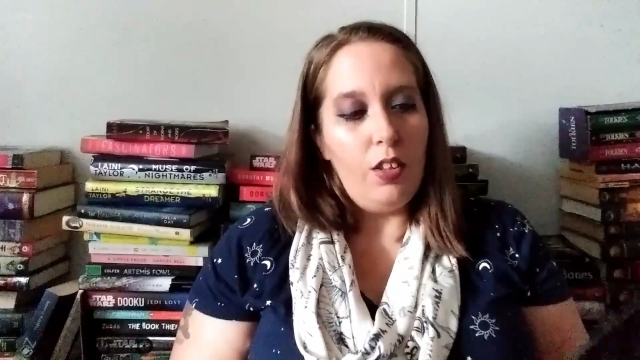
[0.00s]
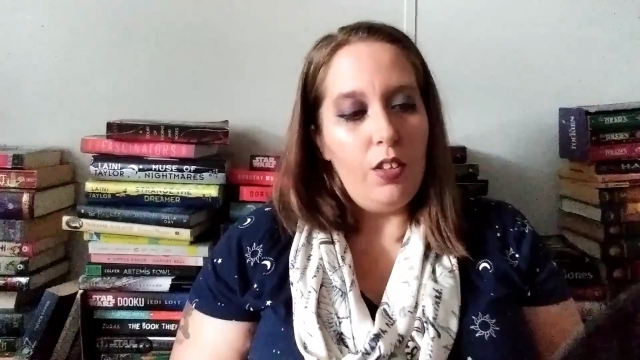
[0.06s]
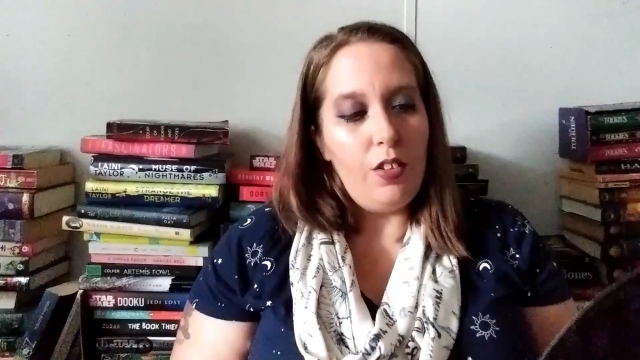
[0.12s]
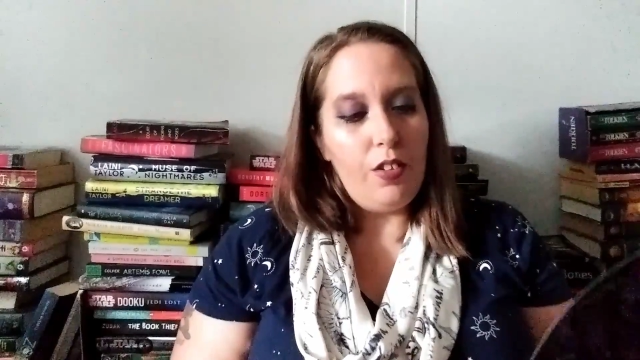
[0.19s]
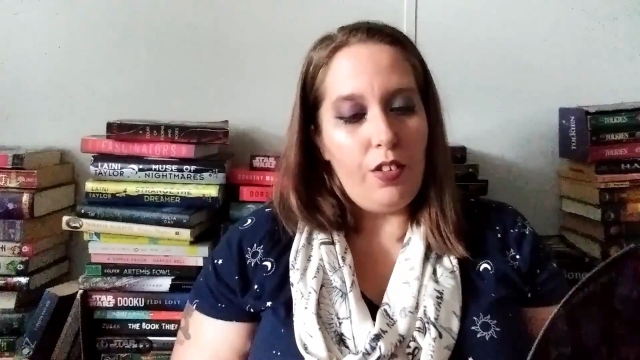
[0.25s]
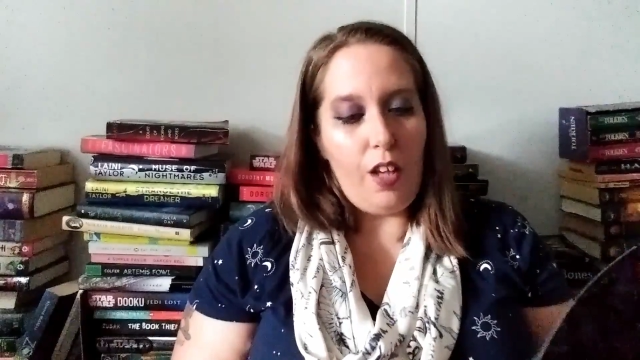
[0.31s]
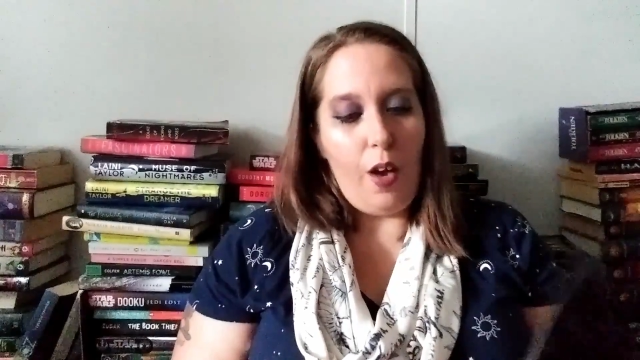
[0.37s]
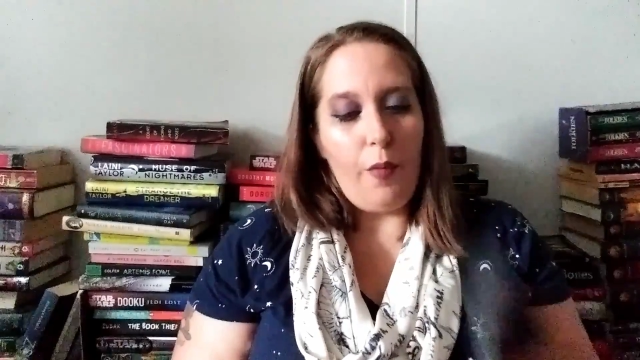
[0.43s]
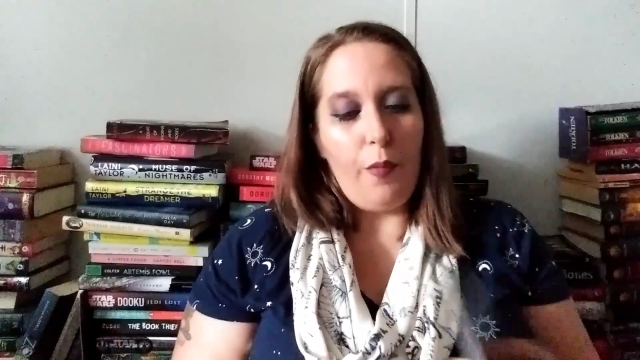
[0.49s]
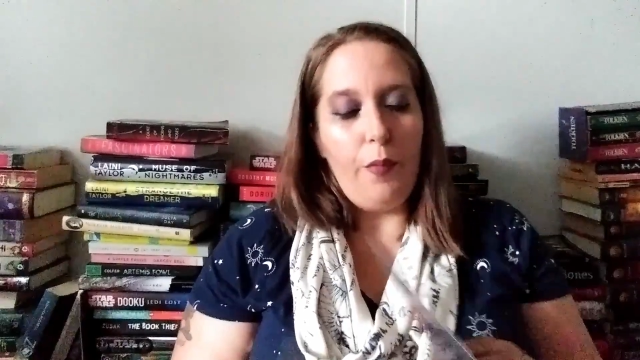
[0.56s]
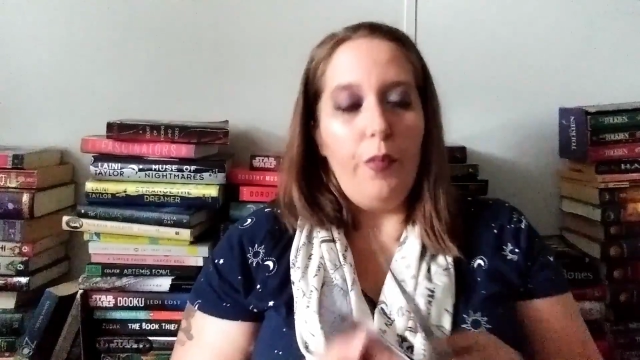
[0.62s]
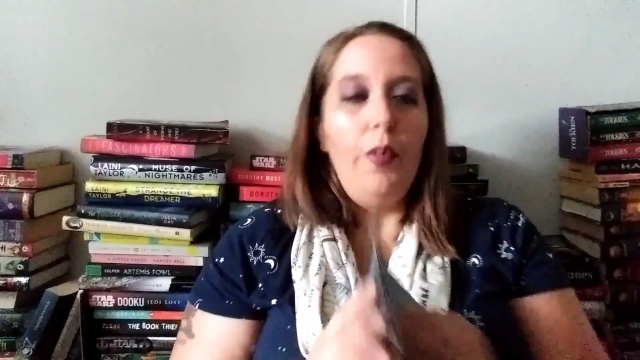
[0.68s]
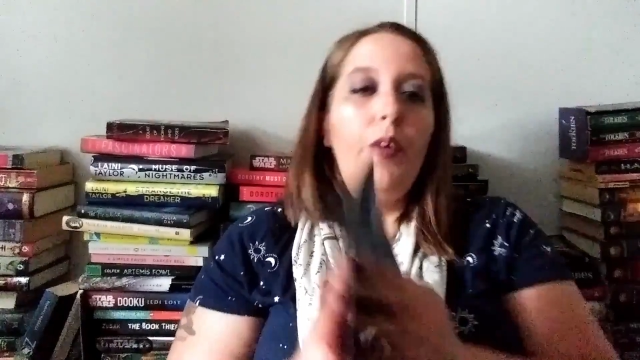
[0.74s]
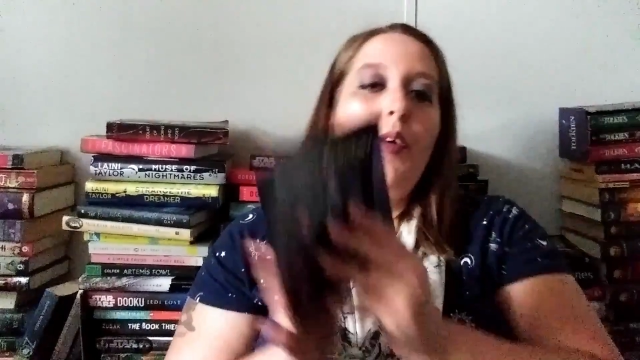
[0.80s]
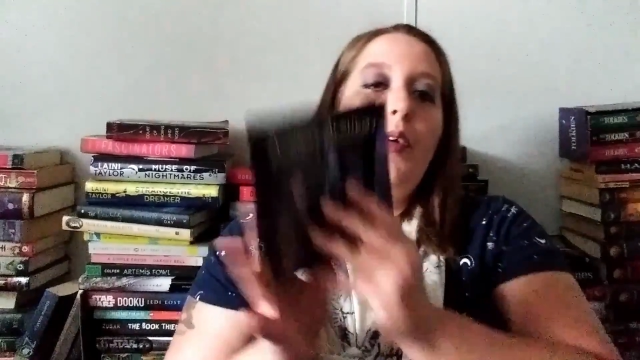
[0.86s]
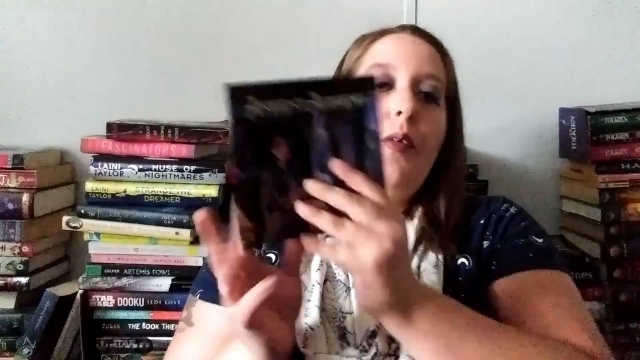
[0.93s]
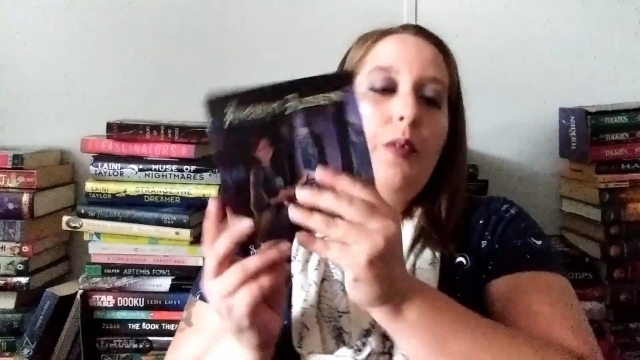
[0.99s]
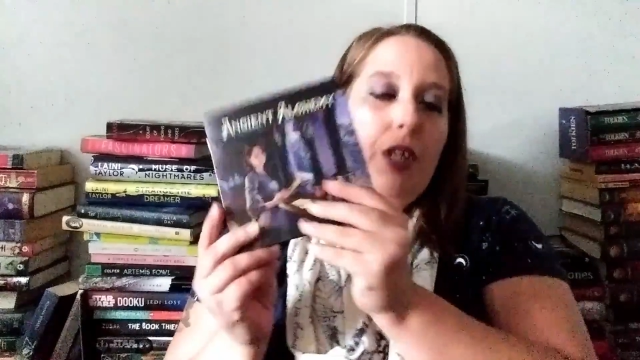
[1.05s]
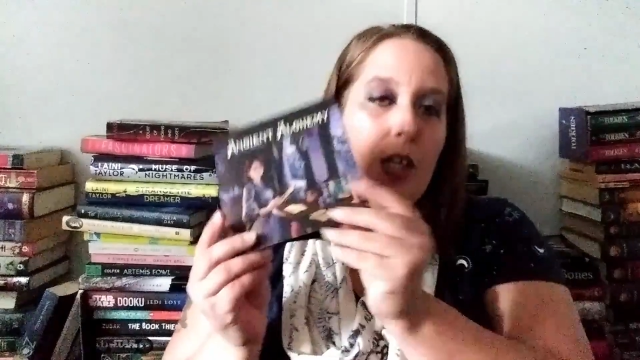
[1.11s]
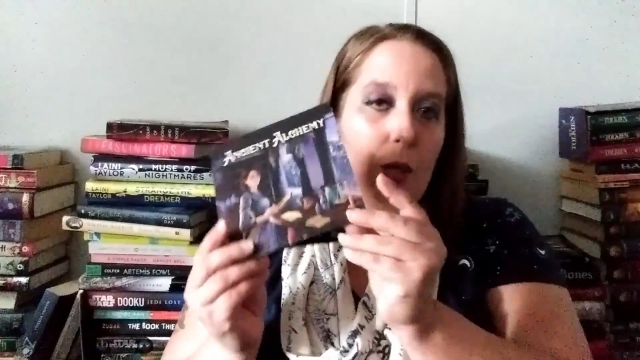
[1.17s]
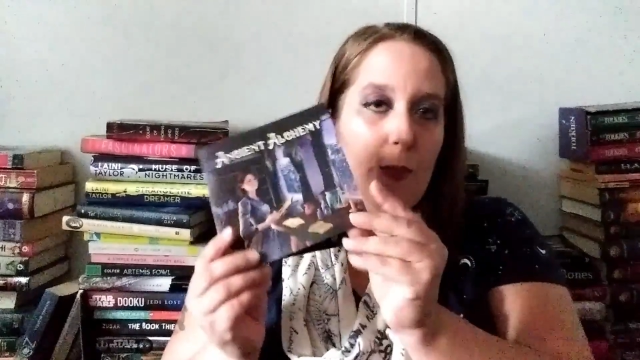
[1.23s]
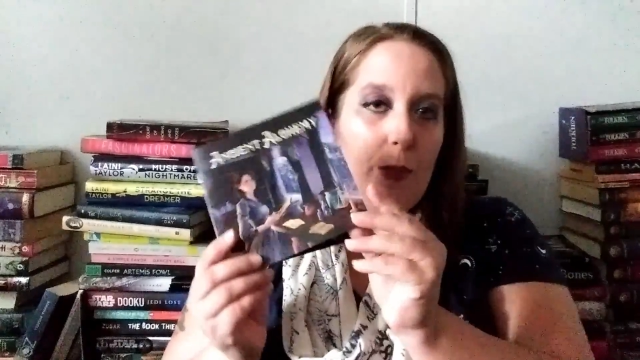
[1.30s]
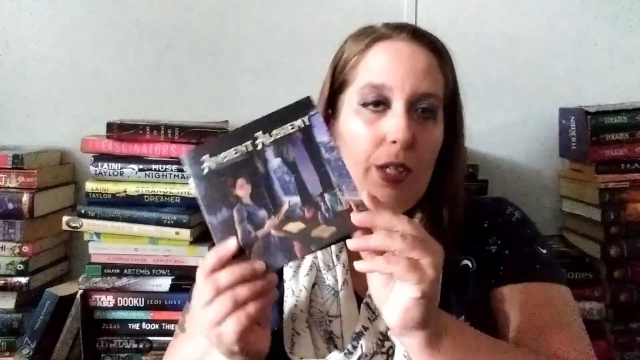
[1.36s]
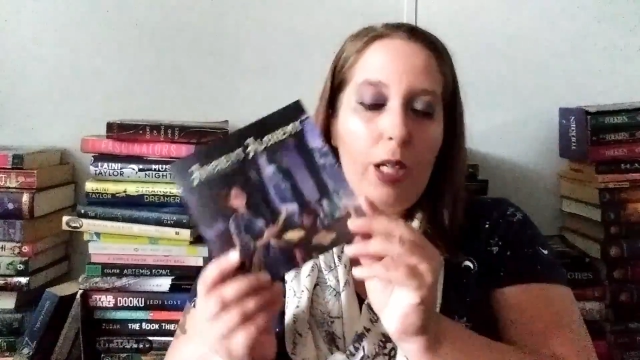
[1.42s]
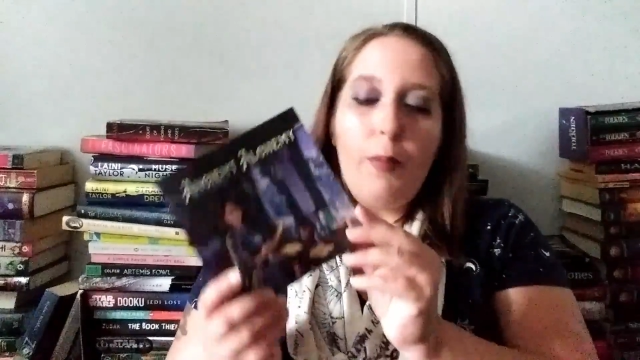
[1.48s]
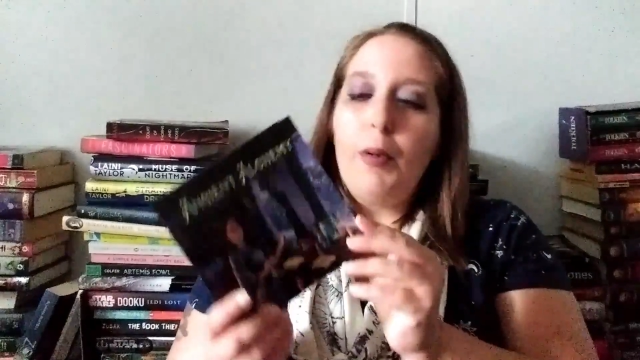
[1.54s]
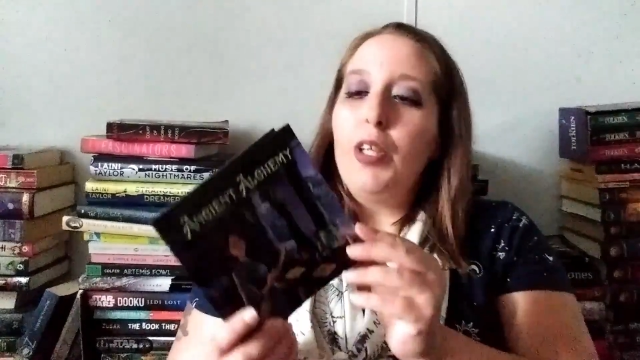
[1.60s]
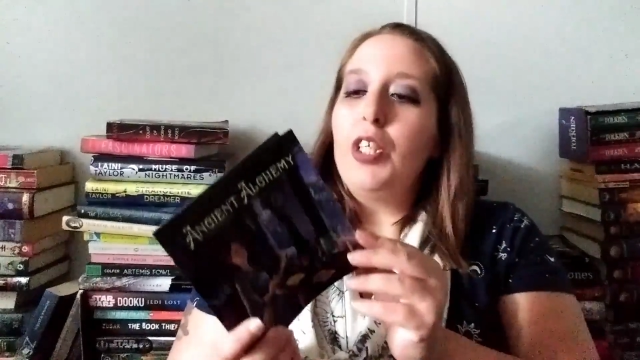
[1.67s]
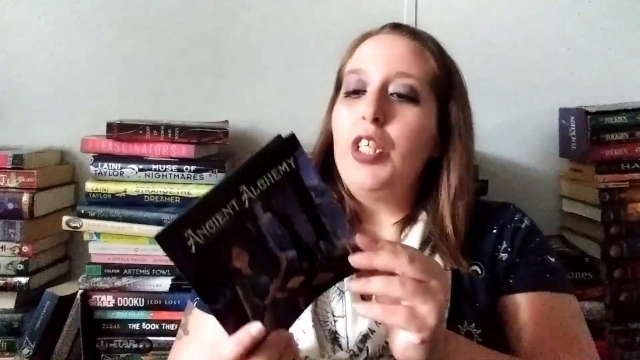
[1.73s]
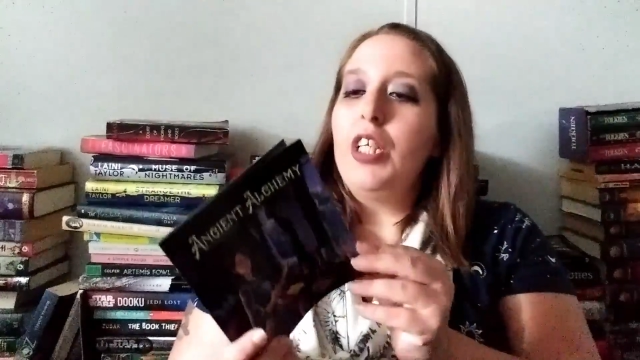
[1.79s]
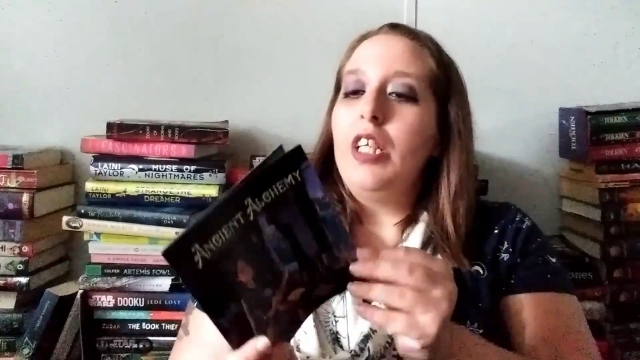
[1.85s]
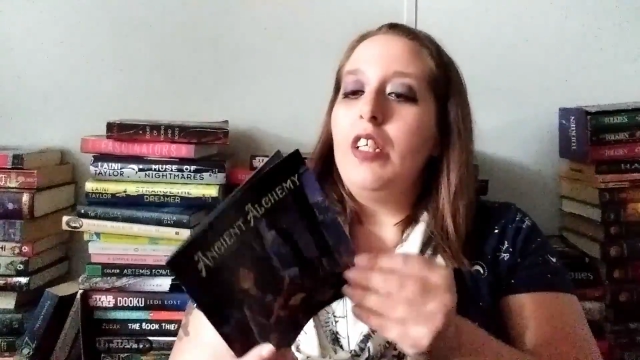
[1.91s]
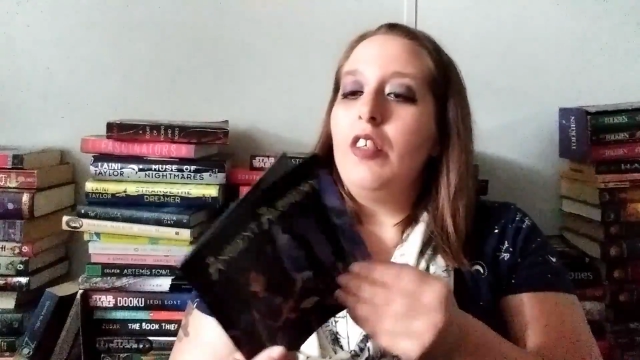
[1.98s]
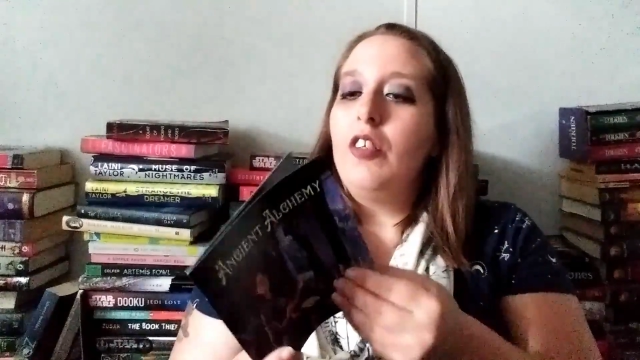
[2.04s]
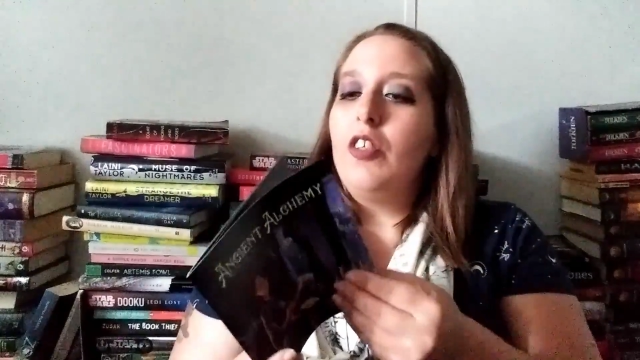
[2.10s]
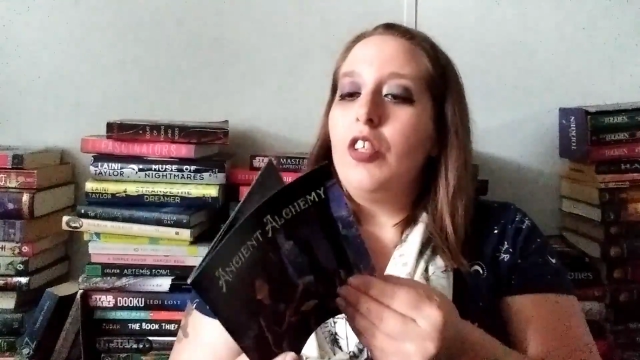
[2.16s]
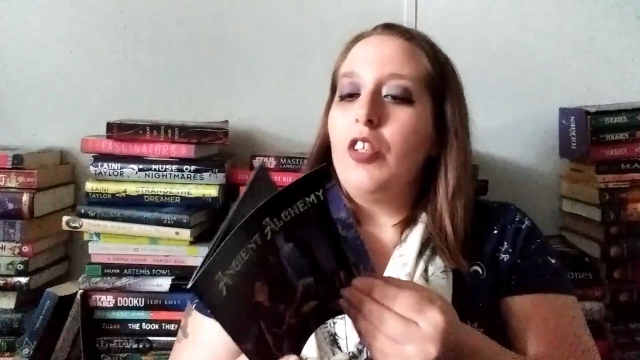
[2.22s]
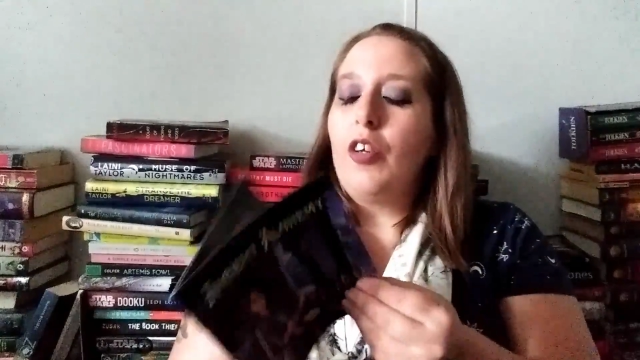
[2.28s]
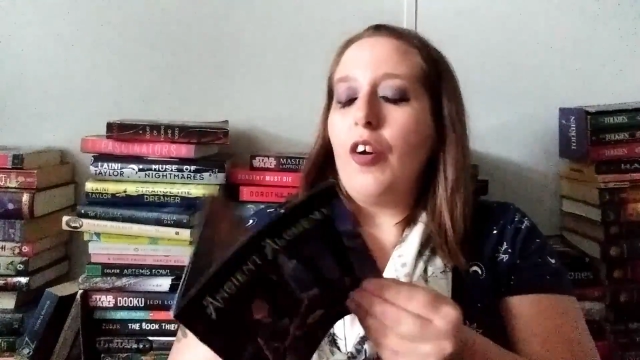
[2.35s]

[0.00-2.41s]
So, we open up our cheat,